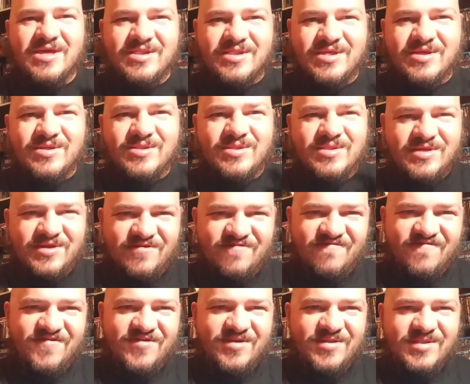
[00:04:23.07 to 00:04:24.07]
that
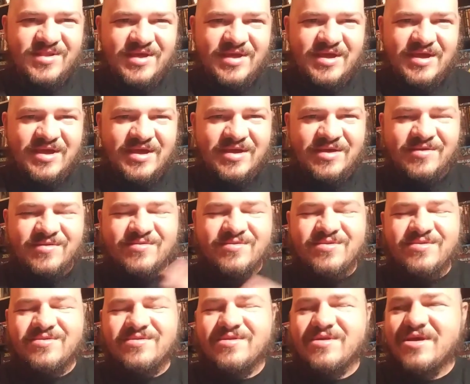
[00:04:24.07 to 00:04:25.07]
lived in the
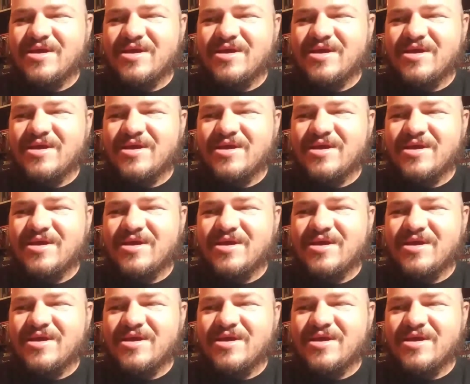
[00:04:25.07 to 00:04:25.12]
house,